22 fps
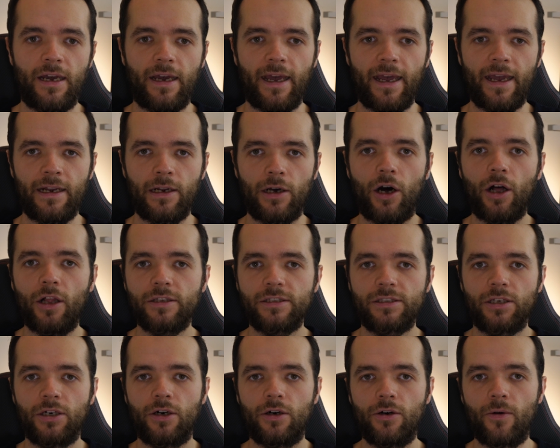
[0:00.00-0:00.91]
and
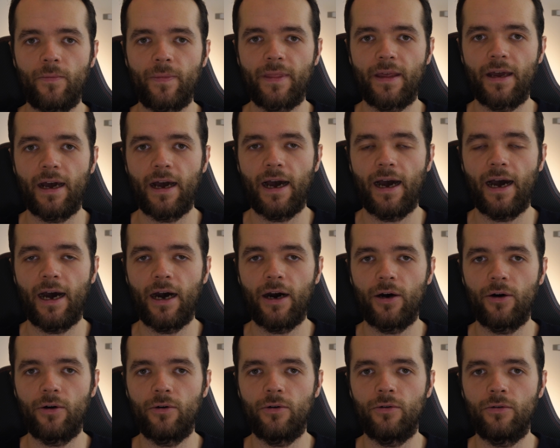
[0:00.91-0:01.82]
also
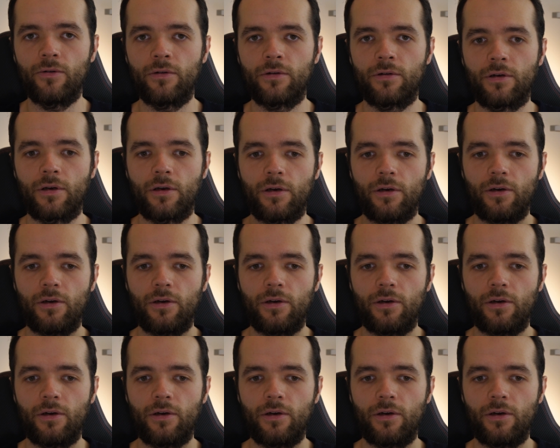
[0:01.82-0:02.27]
how